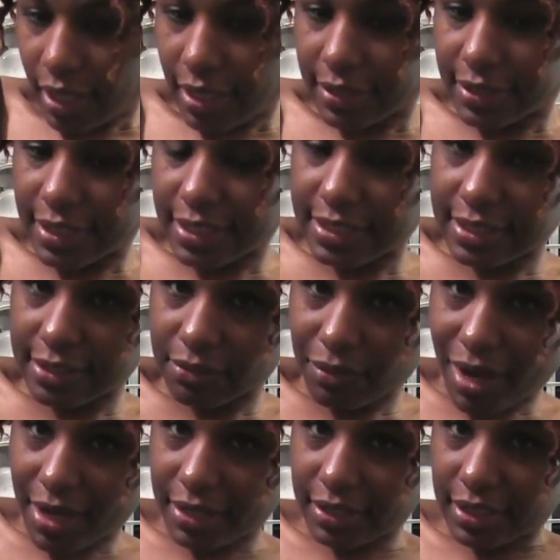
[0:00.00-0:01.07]
And this is
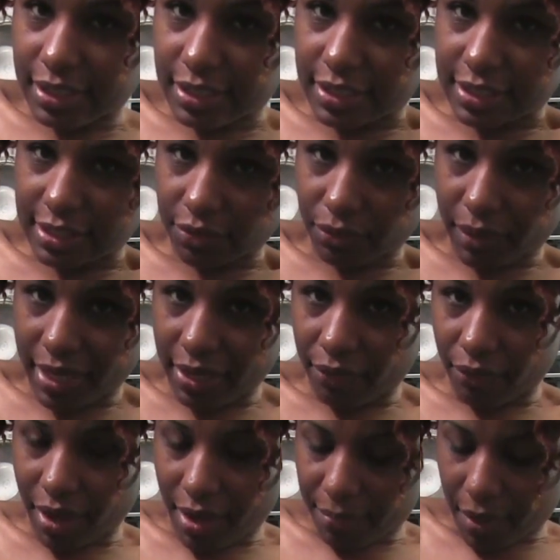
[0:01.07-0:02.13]
why you need the
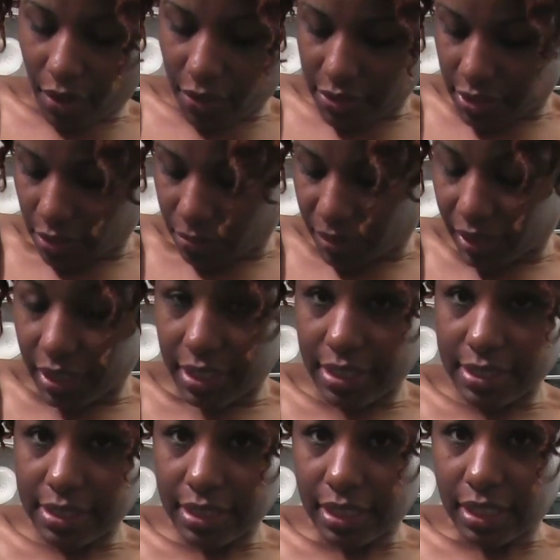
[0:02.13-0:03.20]
saran wrap also,
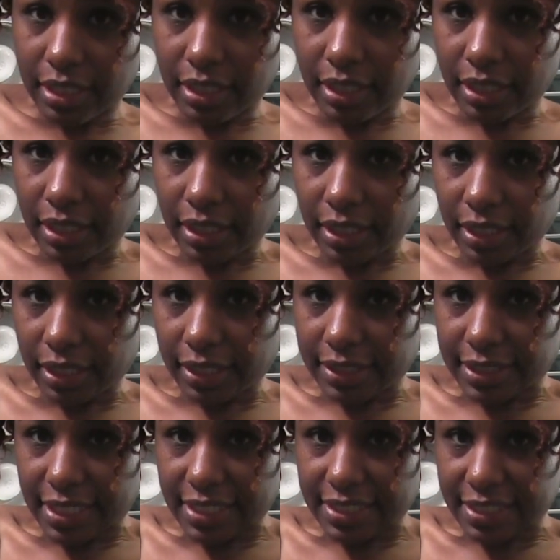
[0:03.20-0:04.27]
because
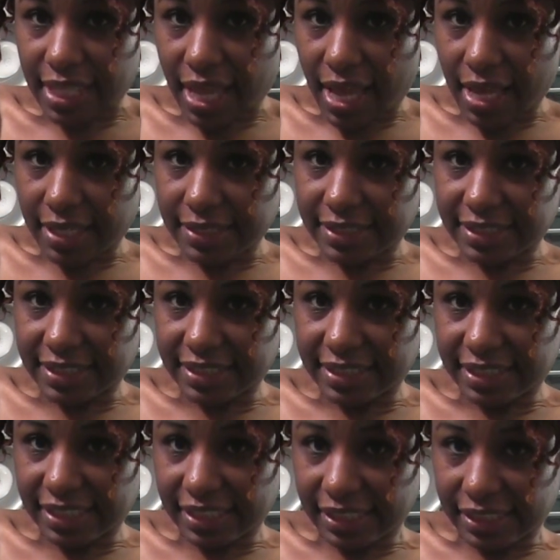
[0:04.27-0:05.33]
it does not
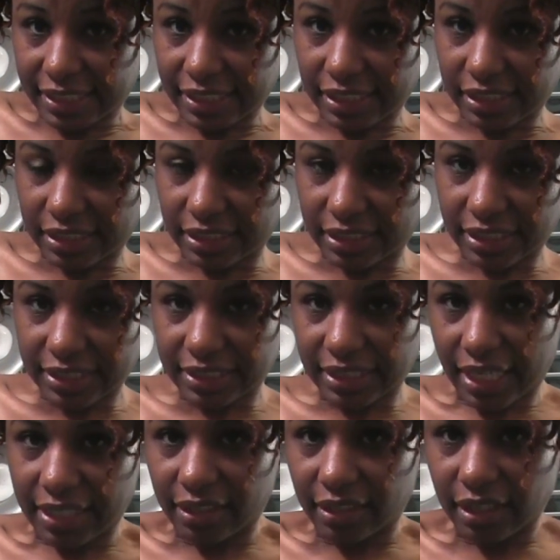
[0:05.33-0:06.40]
stick. It just
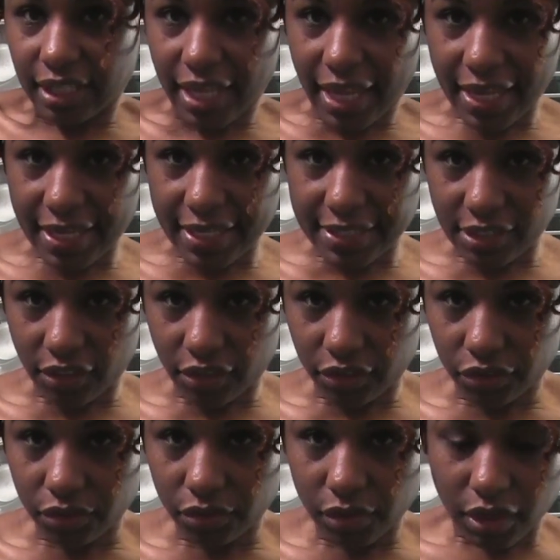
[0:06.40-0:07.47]
kind of lays
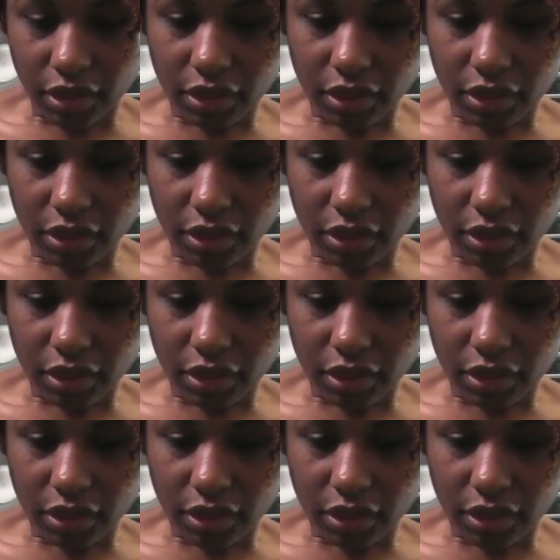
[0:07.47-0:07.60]
on you.